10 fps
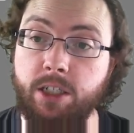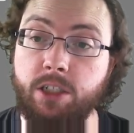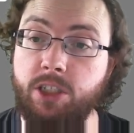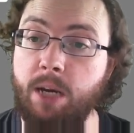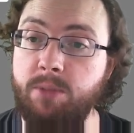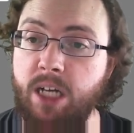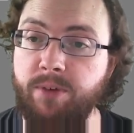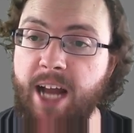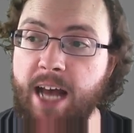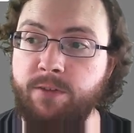jam timer
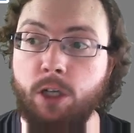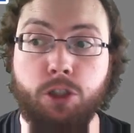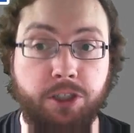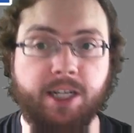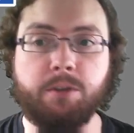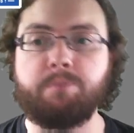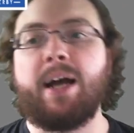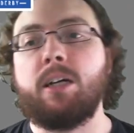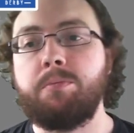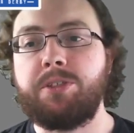have are just there as
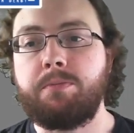backups.